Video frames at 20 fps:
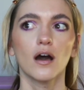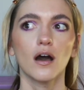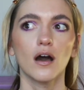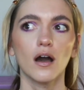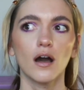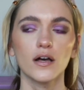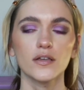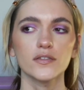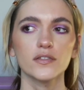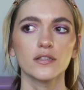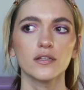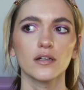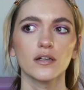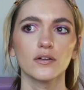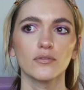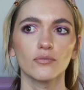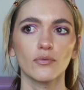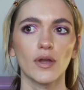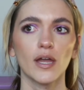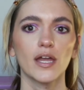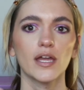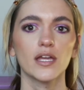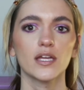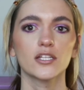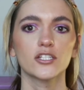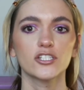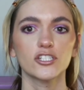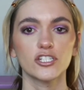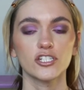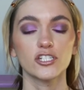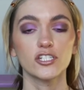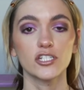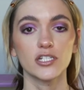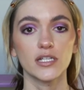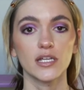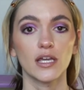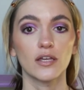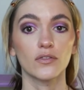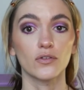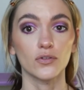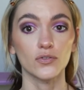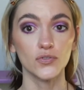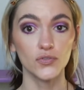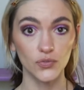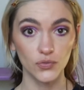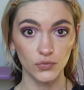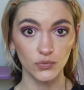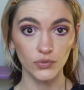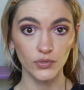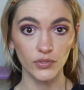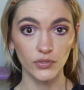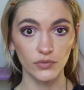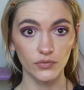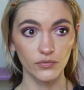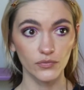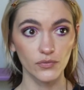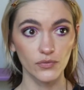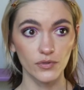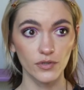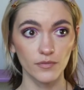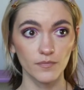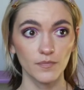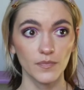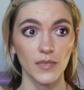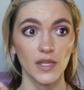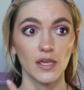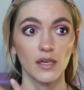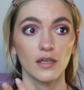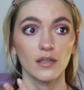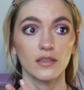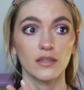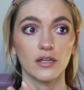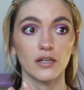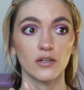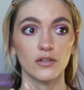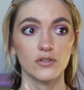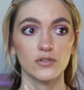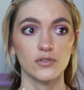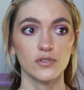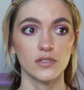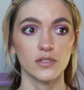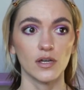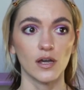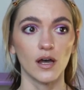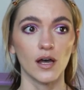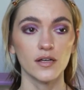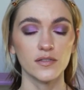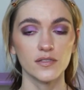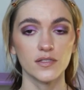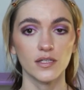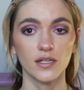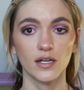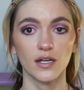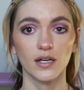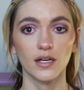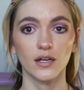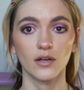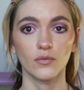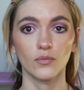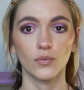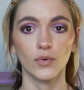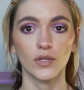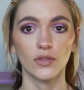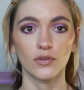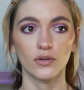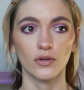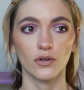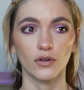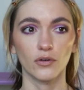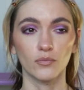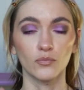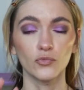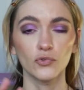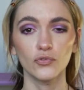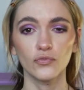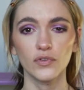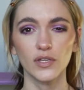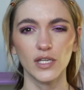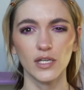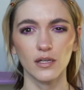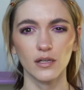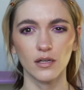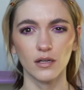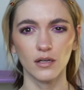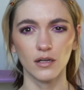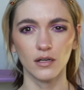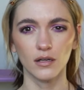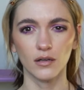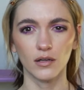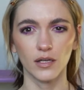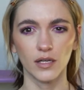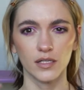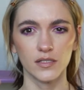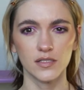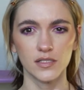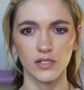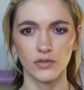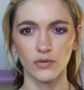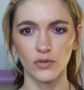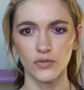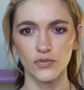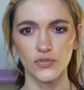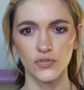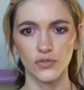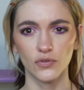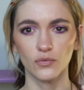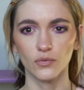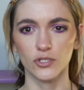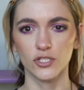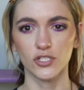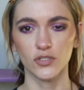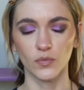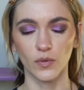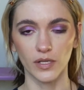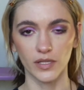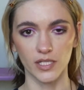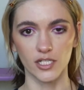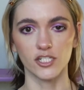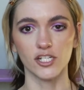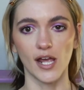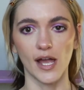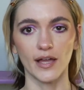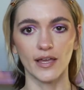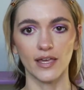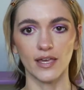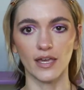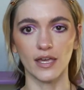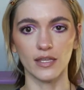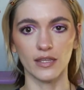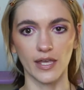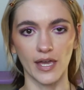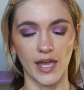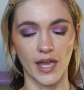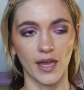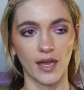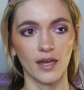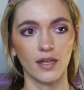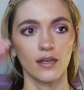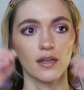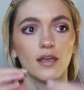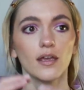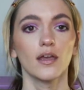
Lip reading: Asuka, Rei, and Shinji in their school uniform. There's Asuka with her movie Zero suit, where she's wearing the jacket and the hat